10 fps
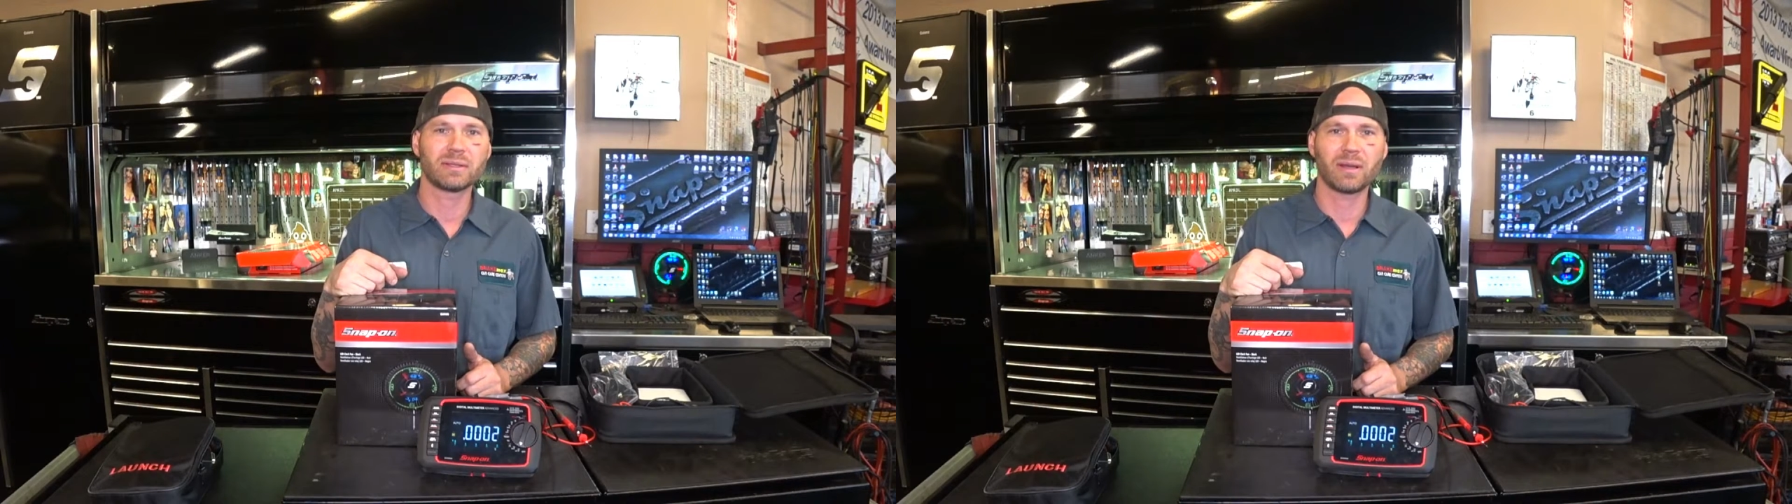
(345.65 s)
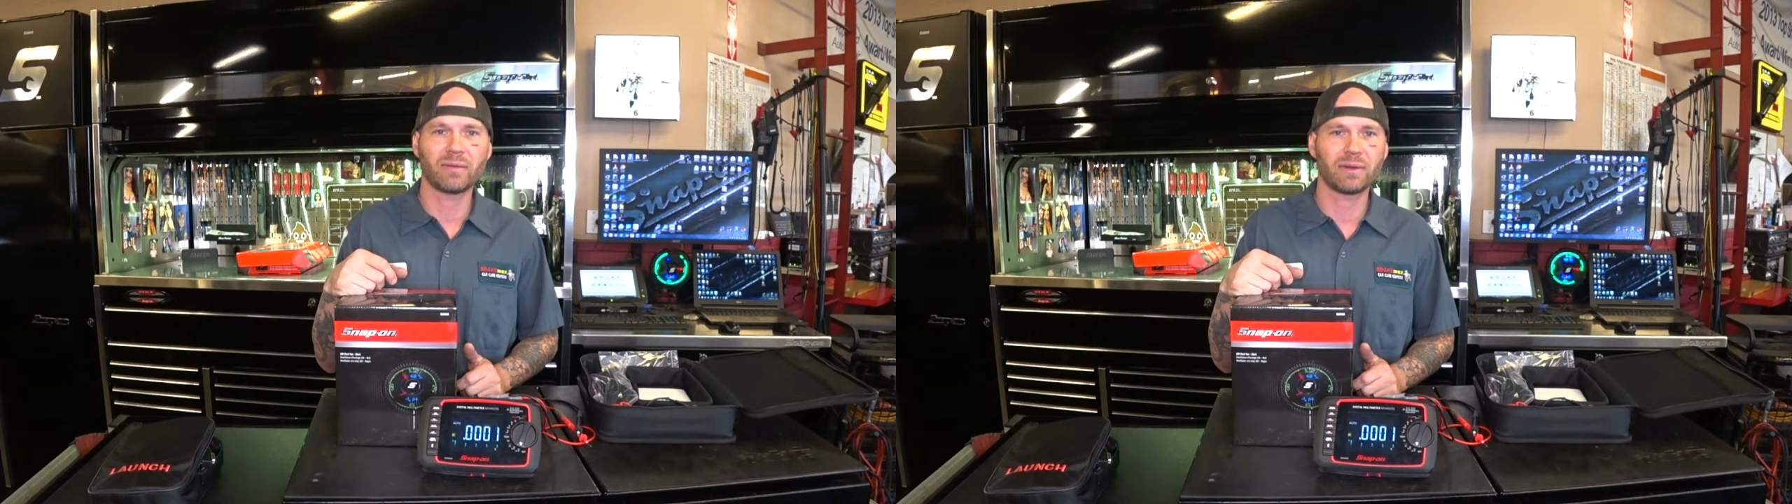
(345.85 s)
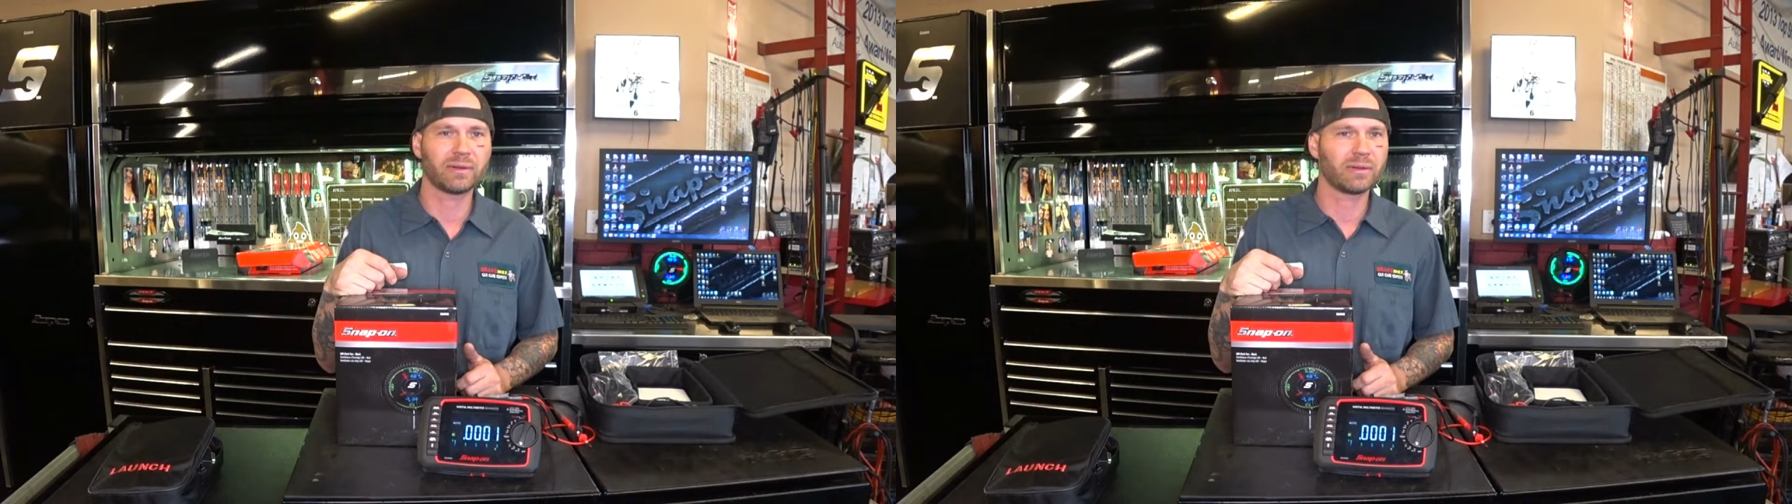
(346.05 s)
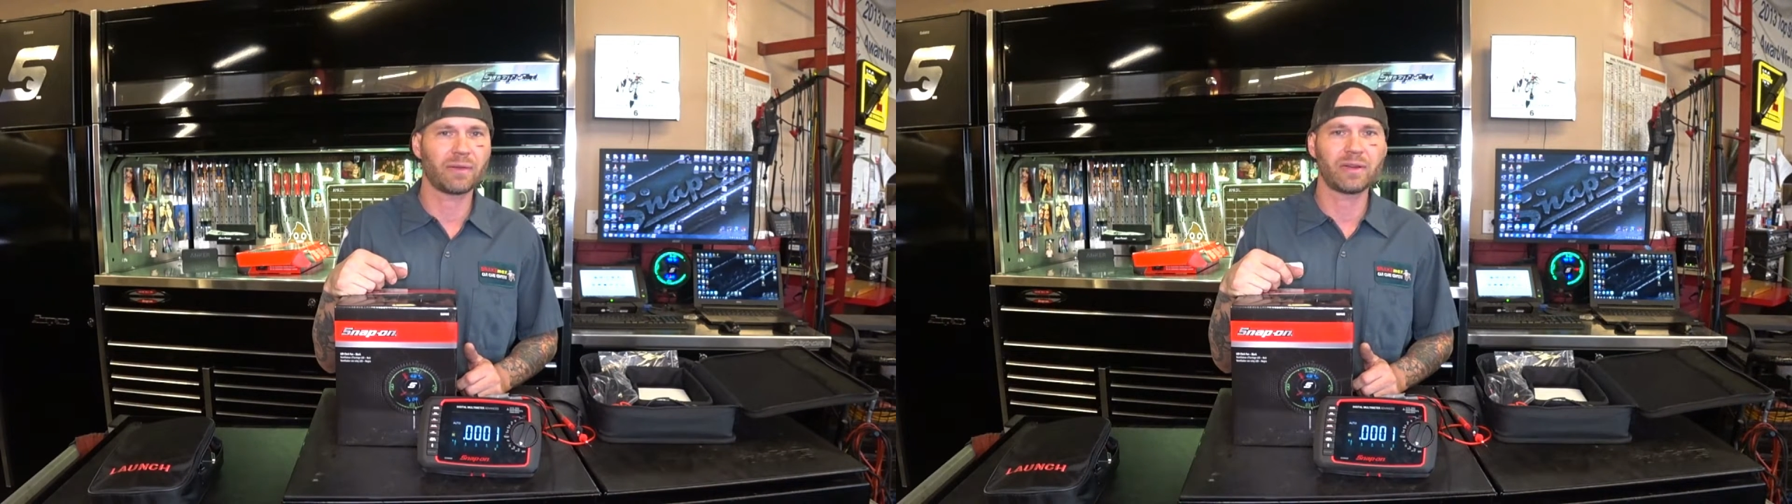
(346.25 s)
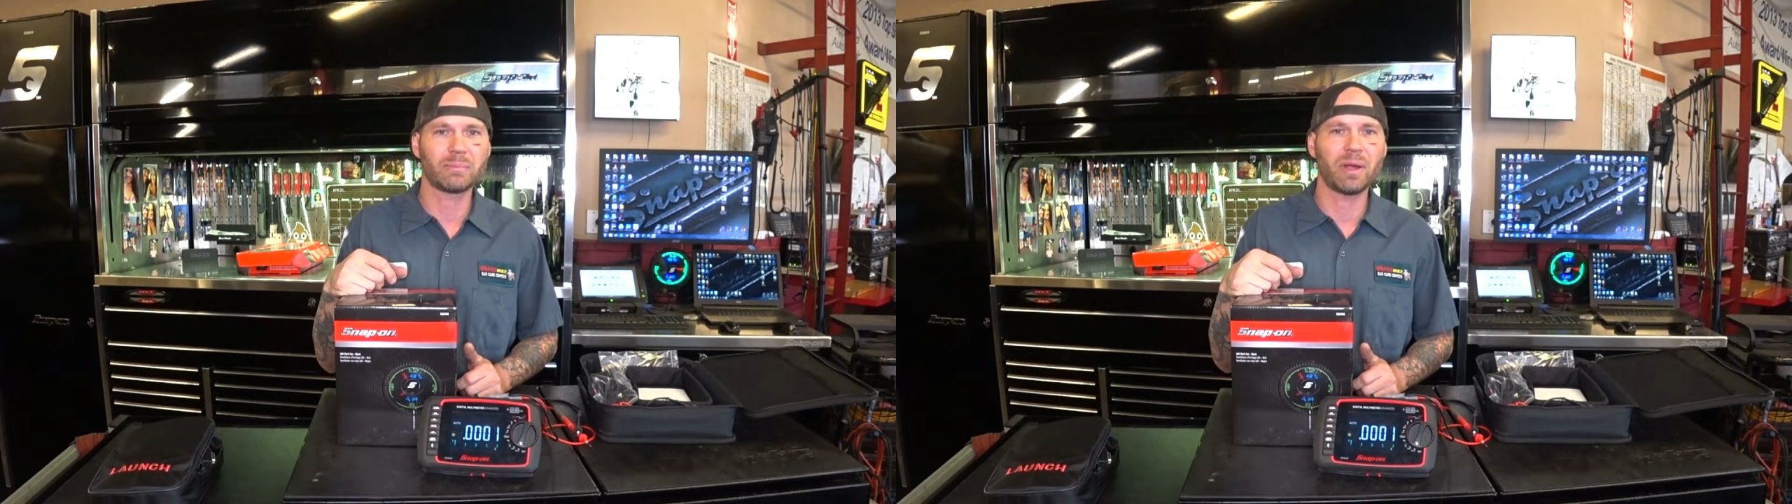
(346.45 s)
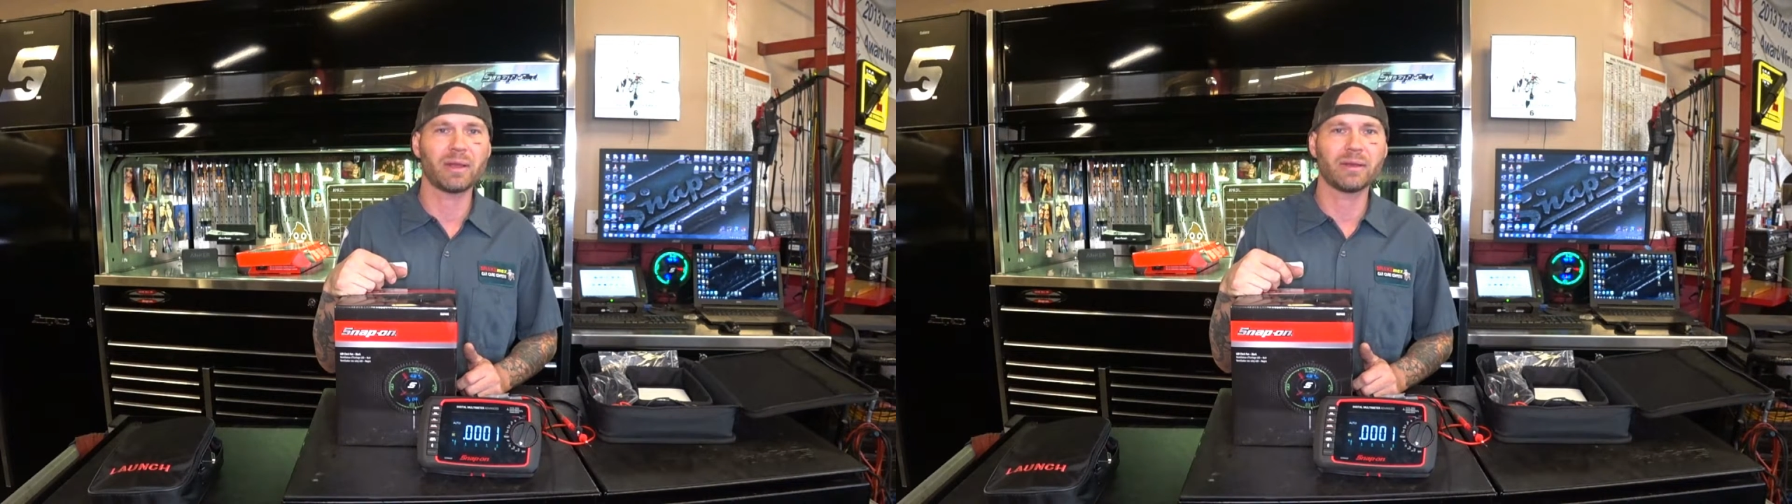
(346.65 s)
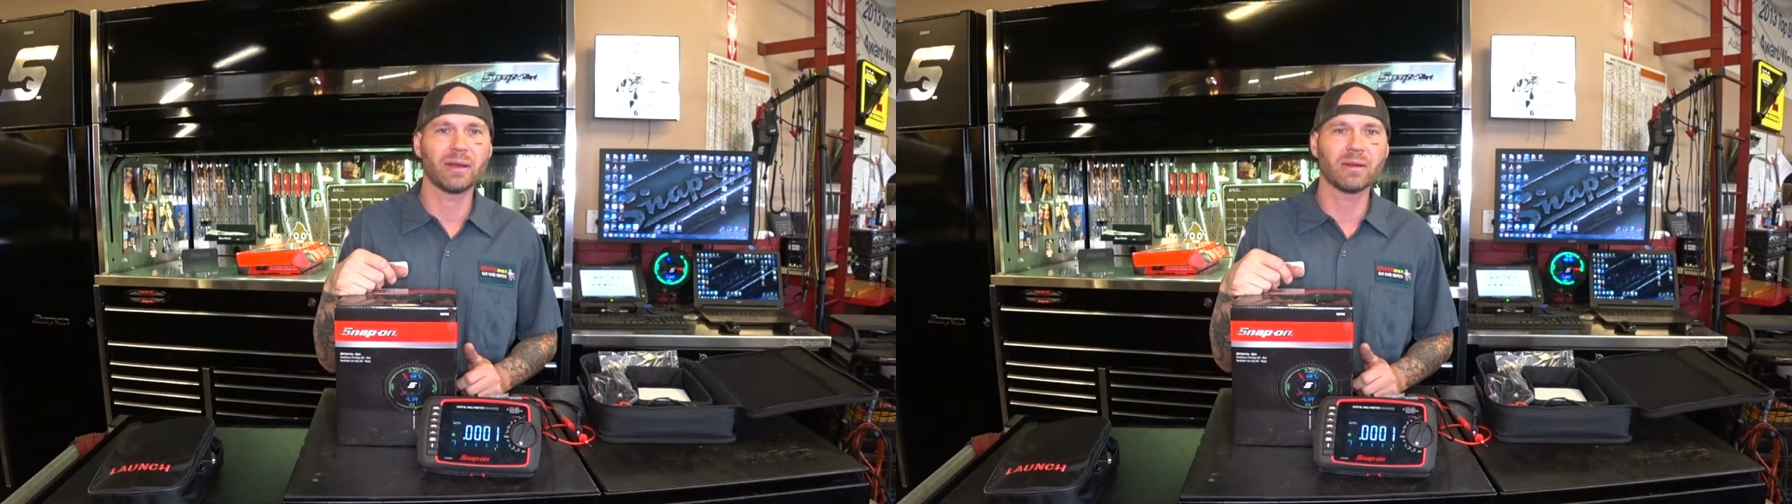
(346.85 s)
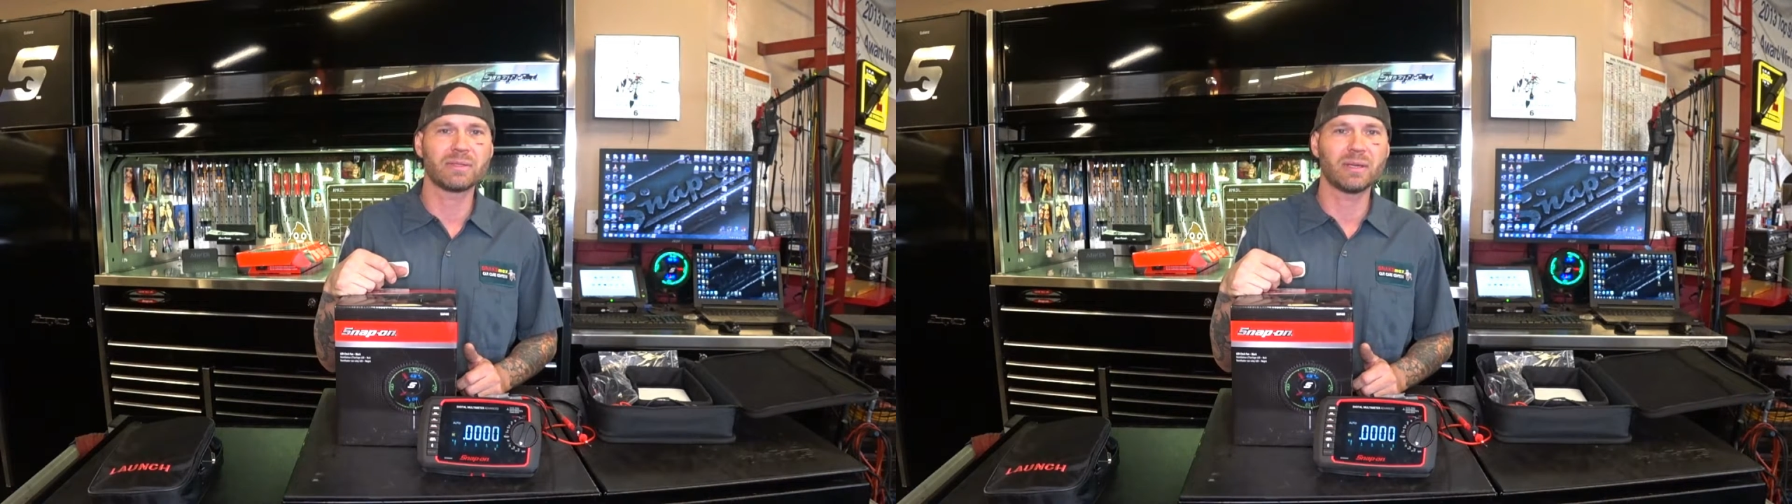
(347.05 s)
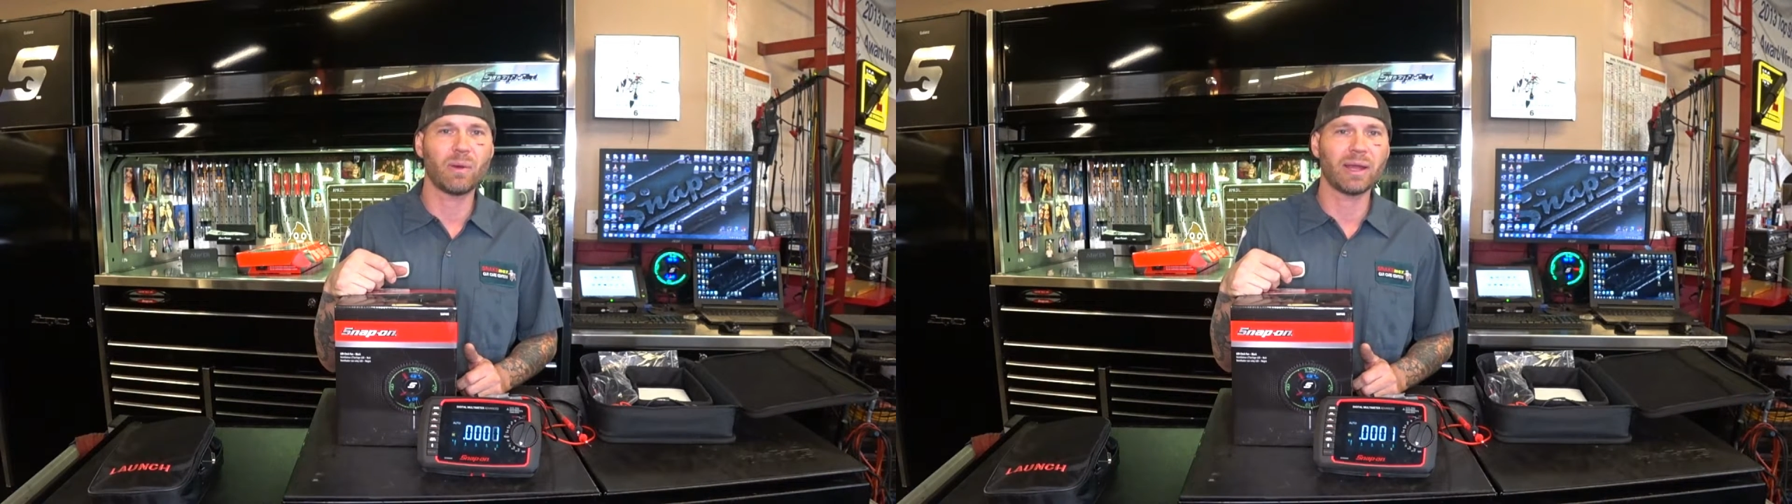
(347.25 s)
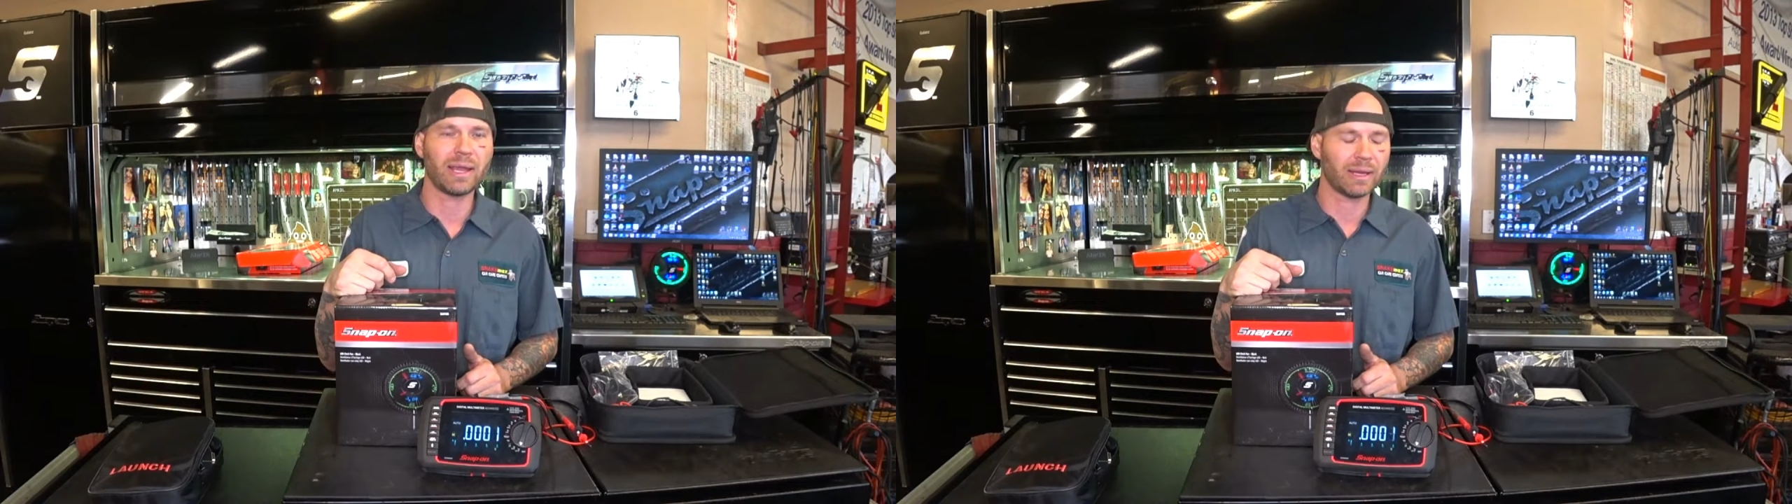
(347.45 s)
cover your butt, you know,
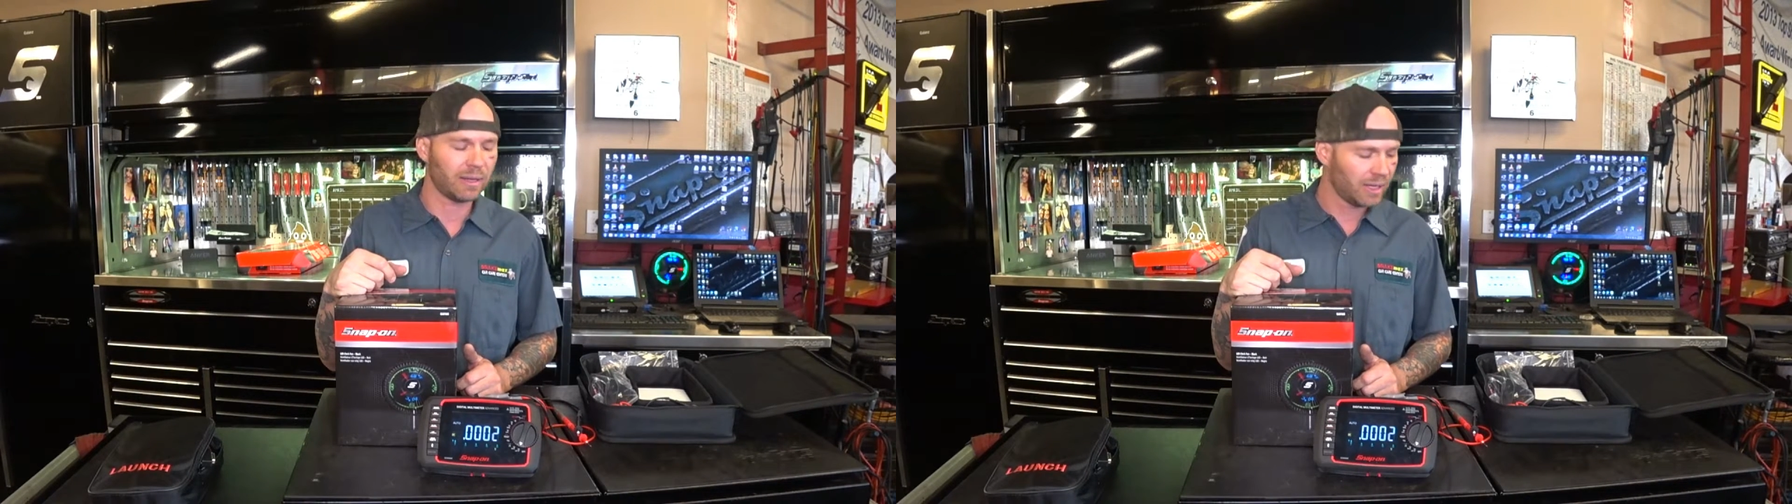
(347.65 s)
CYA.